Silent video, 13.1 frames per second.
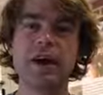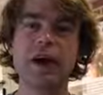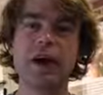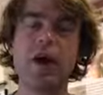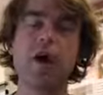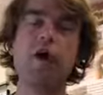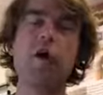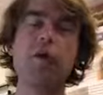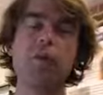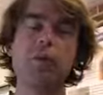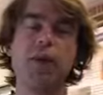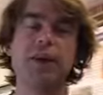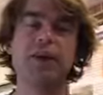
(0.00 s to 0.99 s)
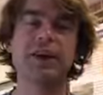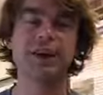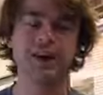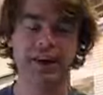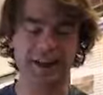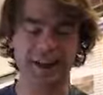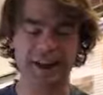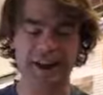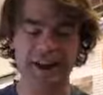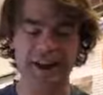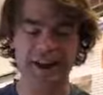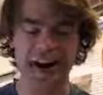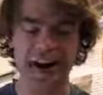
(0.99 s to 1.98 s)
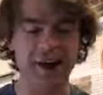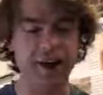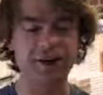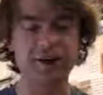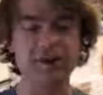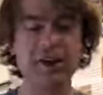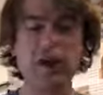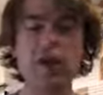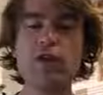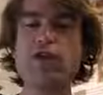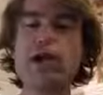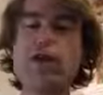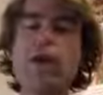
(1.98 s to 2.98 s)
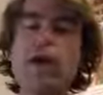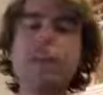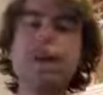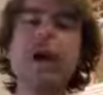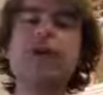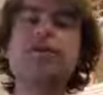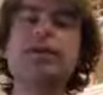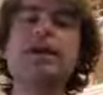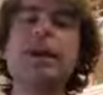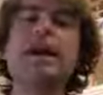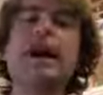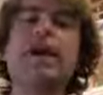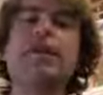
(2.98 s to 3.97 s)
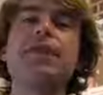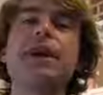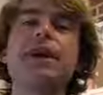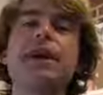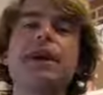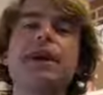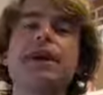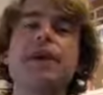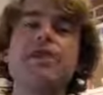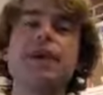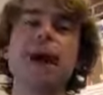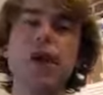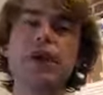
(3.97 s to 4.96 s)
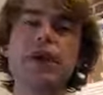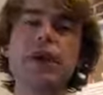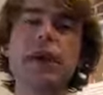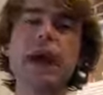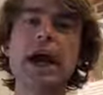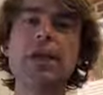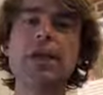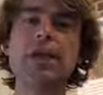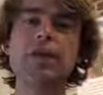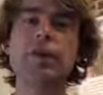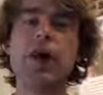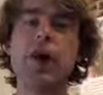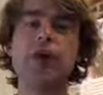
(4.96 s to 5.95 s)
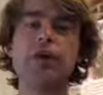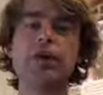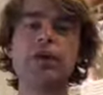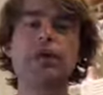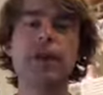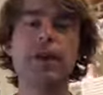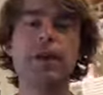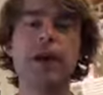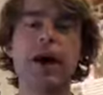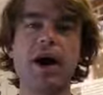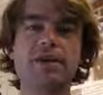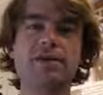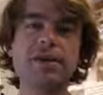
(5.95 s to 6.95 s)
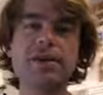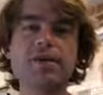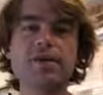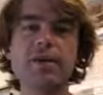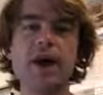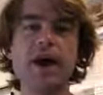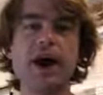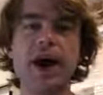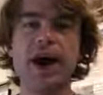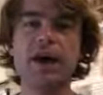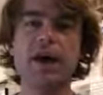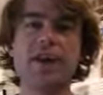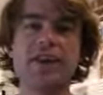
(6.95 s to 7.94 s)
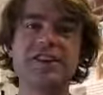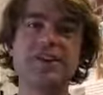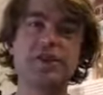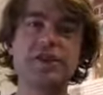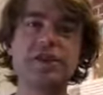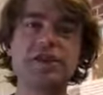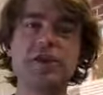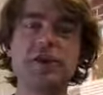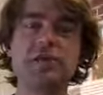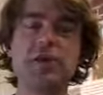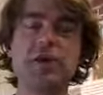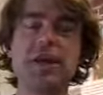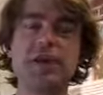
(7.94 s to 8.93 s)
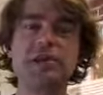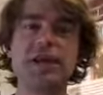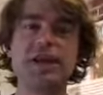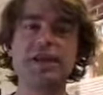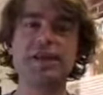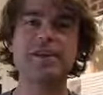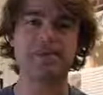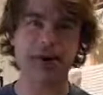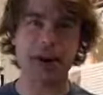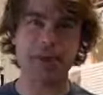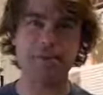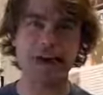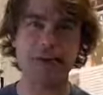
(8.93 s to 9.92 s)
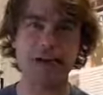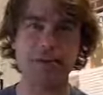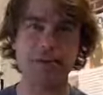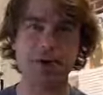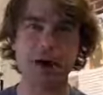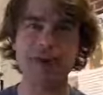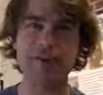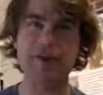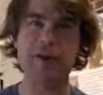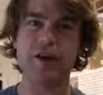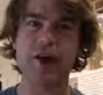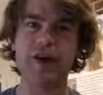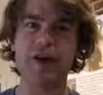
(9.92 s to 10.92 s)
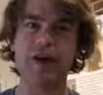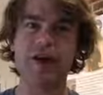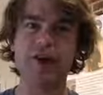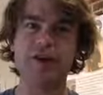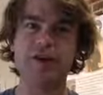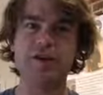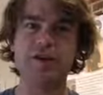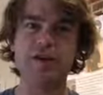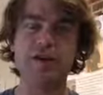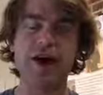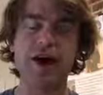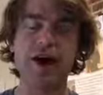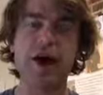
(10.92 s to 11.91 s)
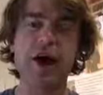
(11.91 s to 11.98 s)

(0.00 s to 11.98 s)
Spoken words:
Old Baldy Lighthouse. So I'm hoping everybody out there is healthy and that you all are staying positive. I know it's Tuesday morning, but it is my Monday morning, so I wanted to